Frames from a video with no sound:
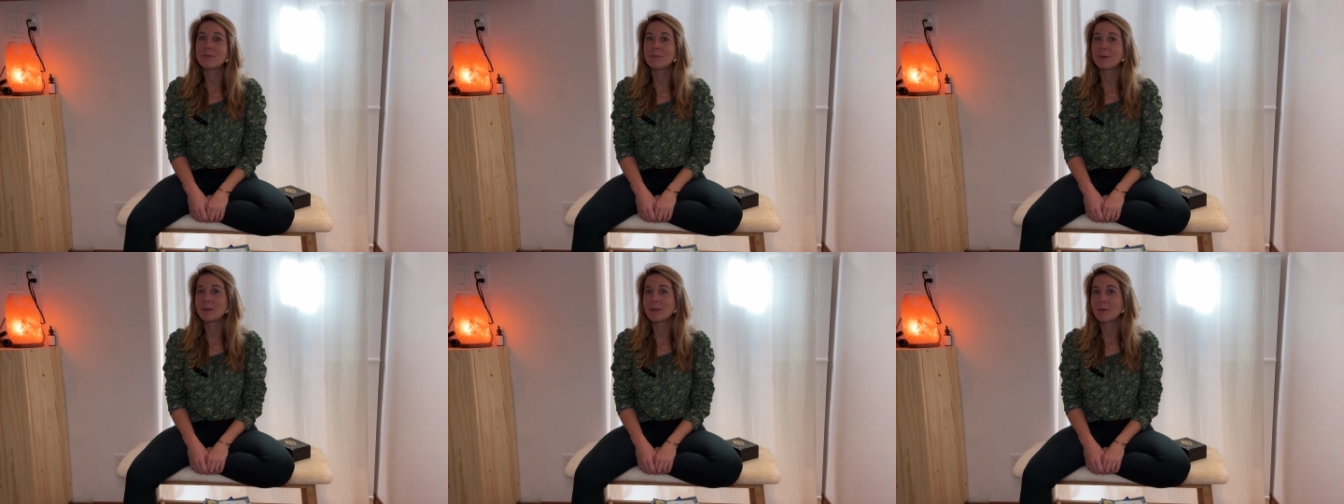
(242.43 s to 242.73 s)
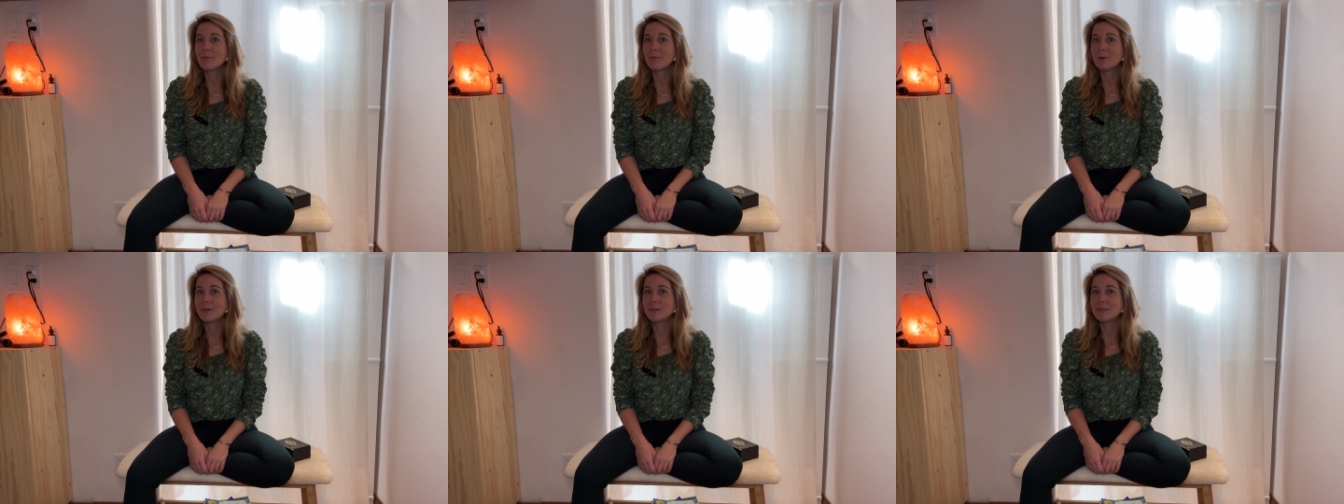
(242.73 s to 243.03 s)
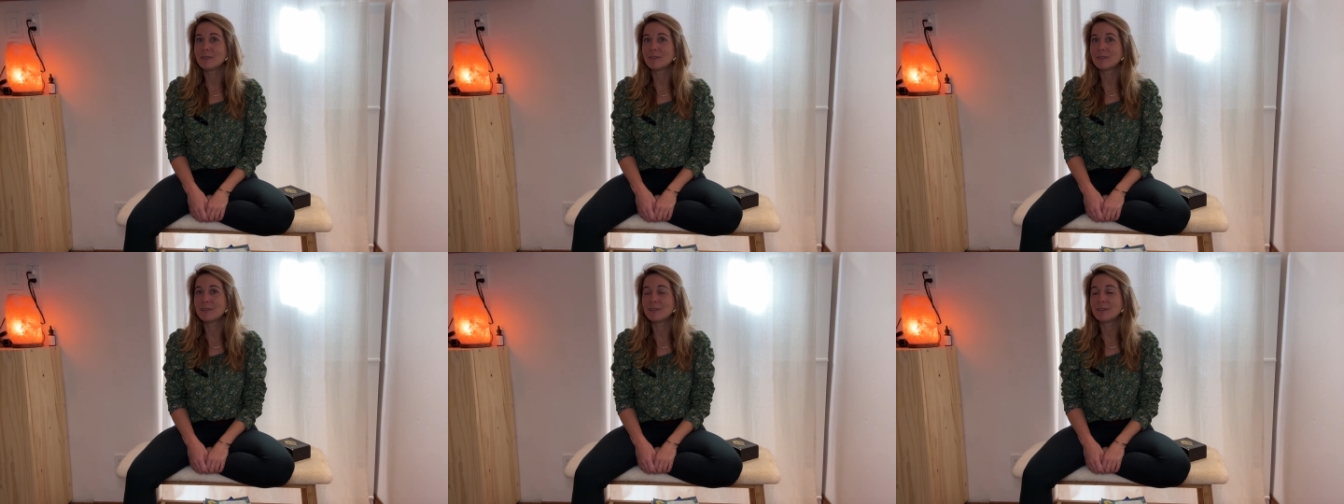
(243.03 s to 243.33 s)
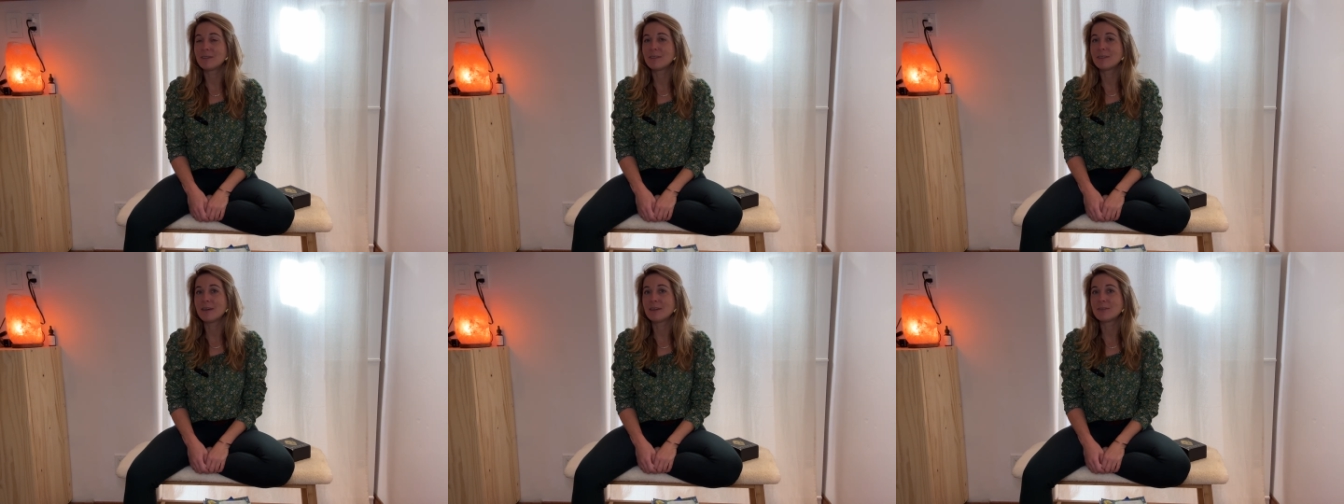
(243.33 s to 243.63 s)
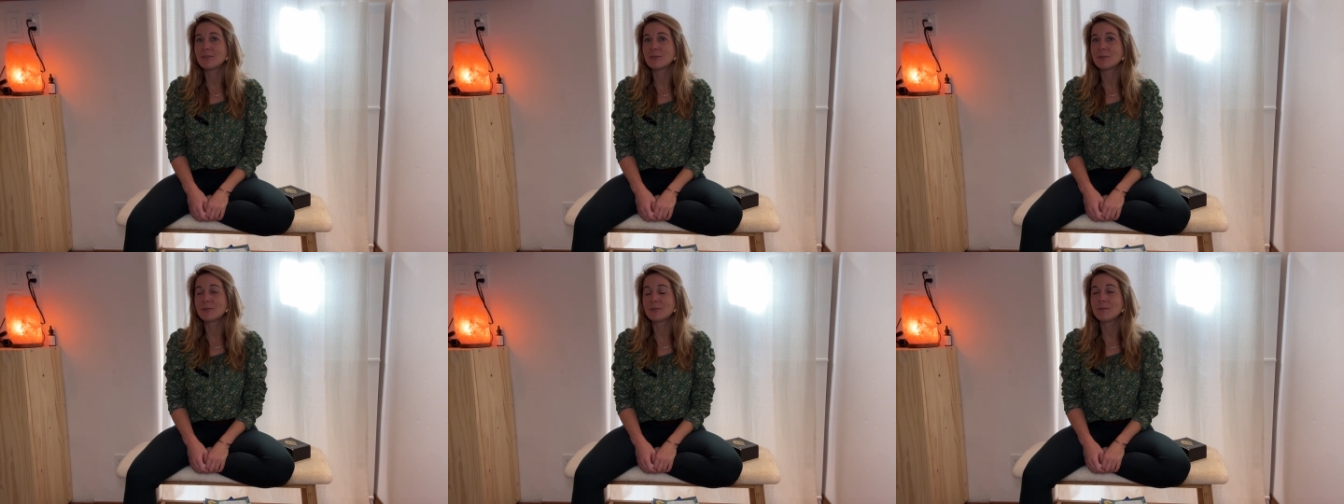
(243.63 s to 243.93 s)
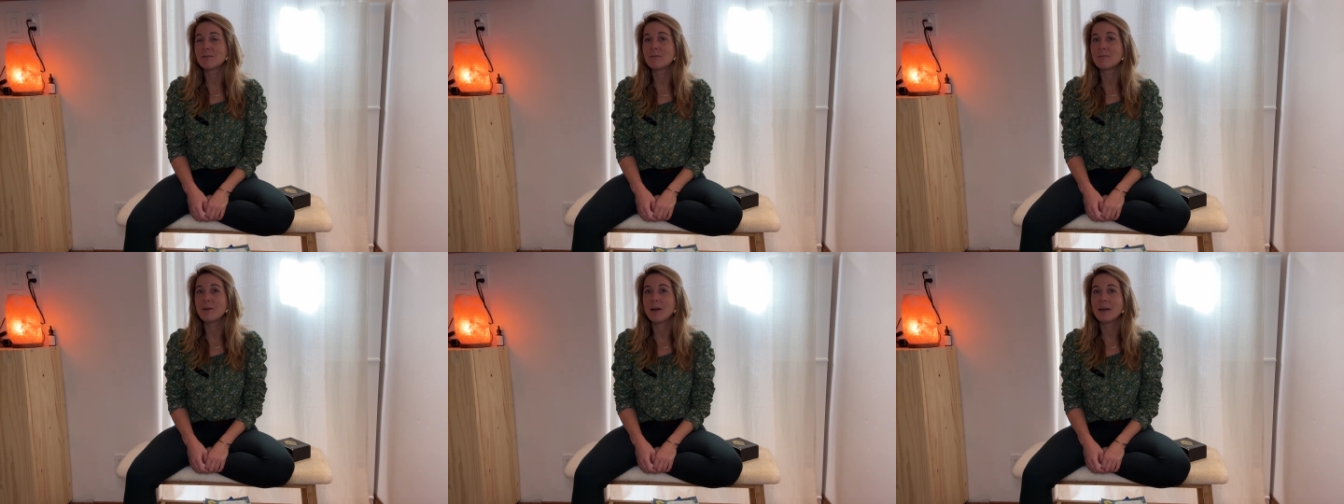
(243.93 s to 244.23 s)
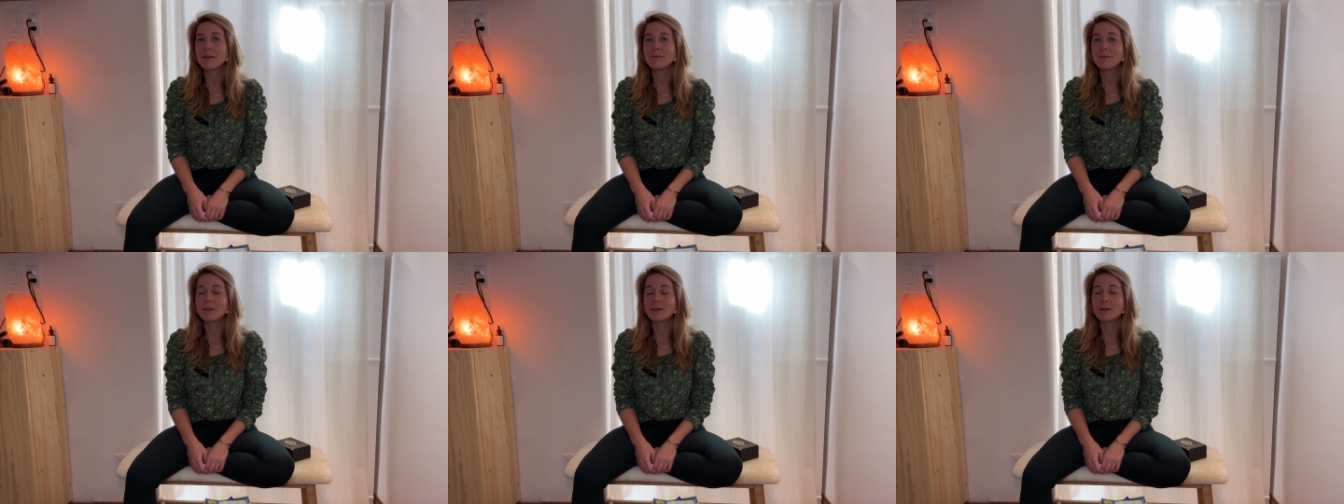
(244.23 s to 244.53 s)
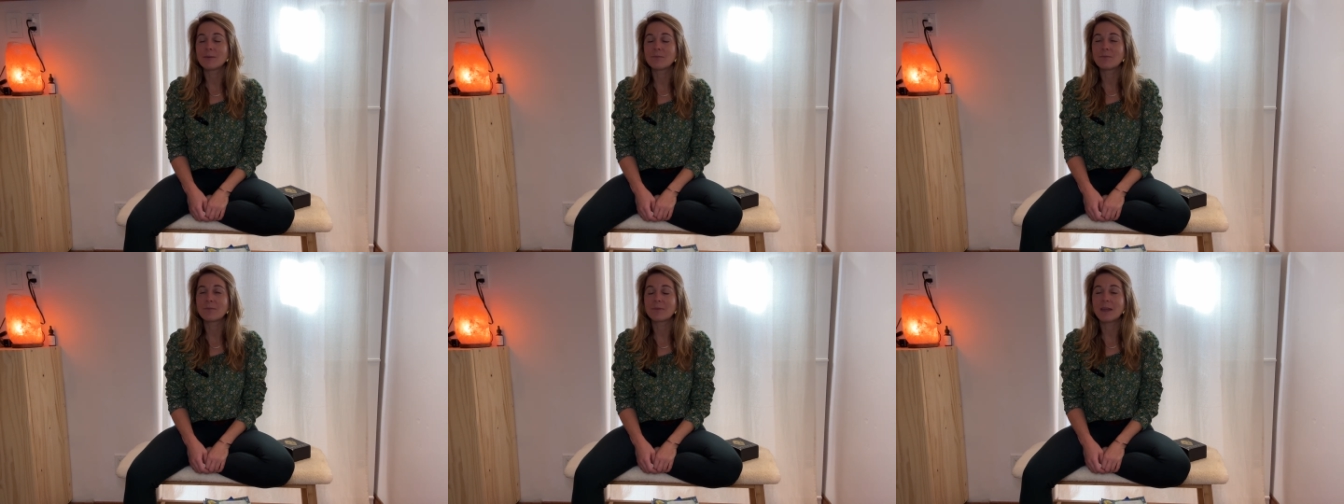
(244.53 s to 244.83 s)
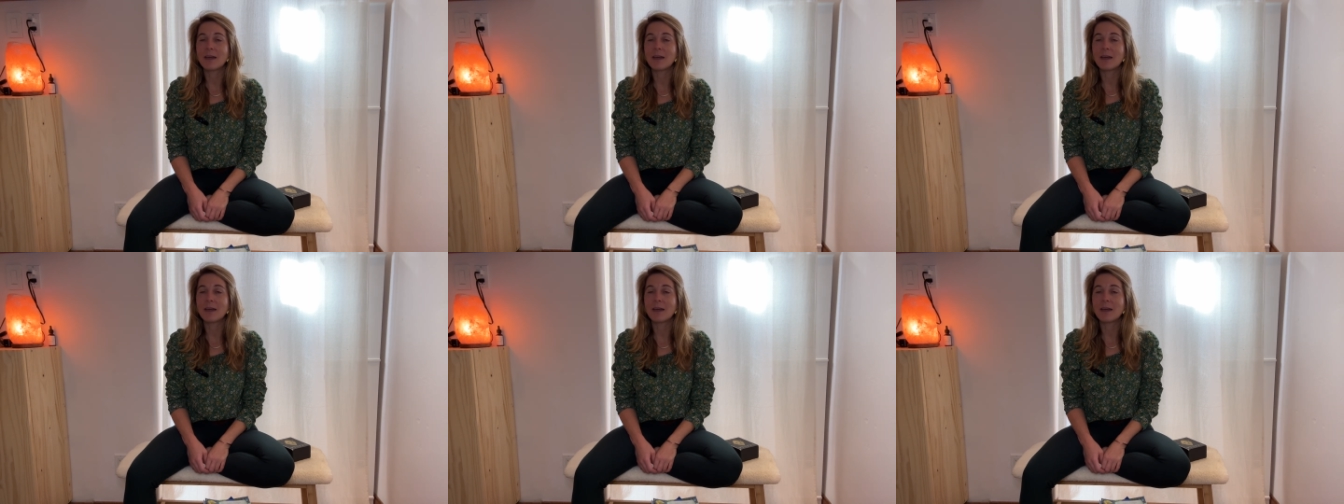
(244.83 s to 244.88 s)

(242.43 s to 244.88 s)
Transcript: really want to seek that sort of thriving